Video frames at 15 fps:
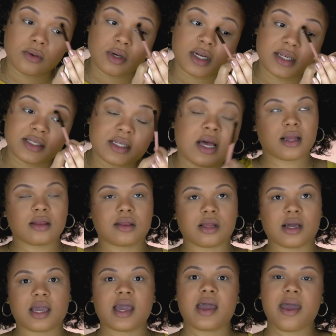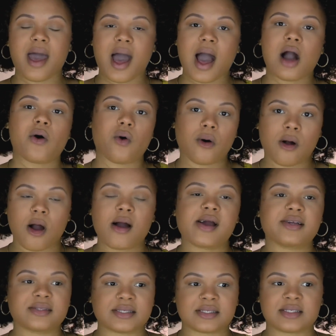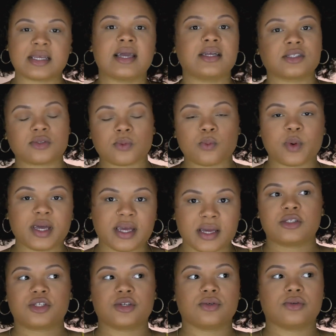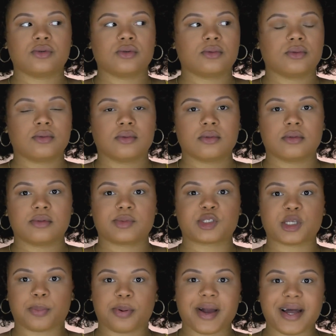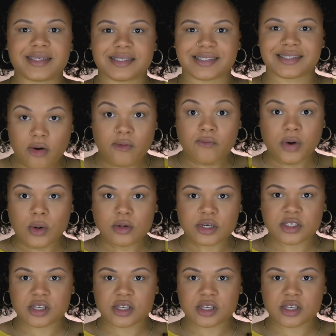Because look at how hard the states went to suppress voter